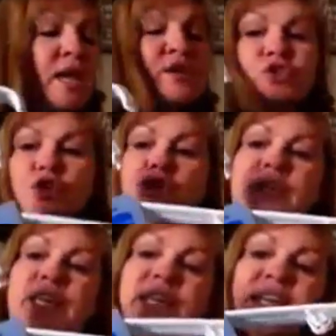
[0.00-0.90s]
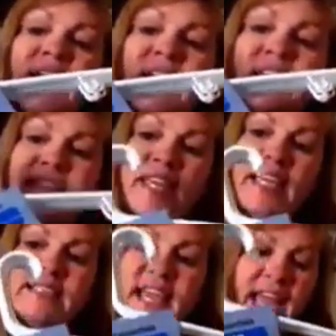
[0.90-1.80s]
So you need
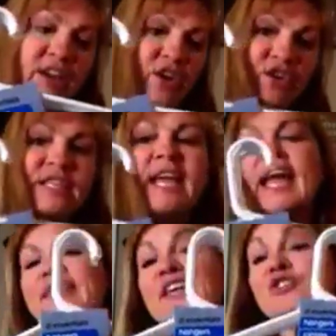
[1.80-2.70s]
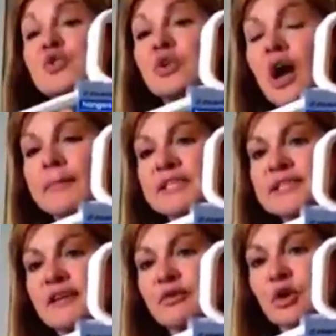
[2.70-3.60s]
these hangers, and they do come in
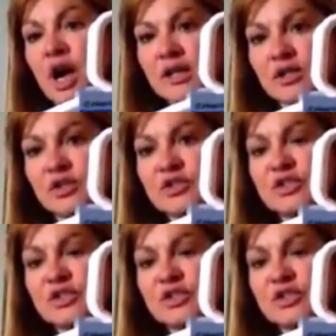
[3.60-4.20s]
several colors.